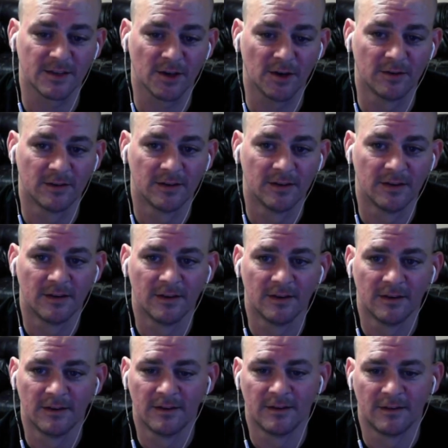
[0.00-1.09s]

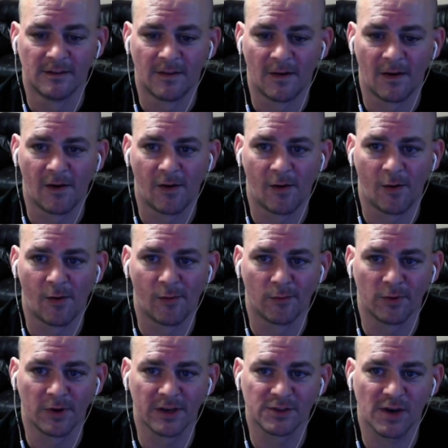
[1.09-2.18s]

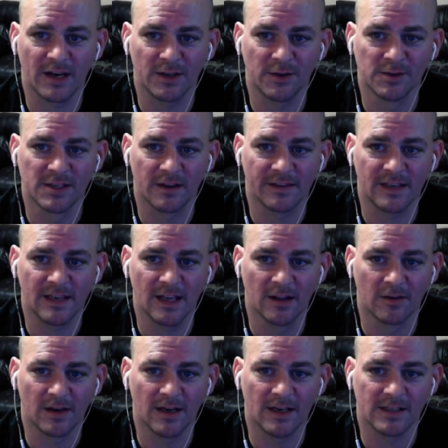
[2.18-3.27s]
I'm going to try to use it on the yellow guy.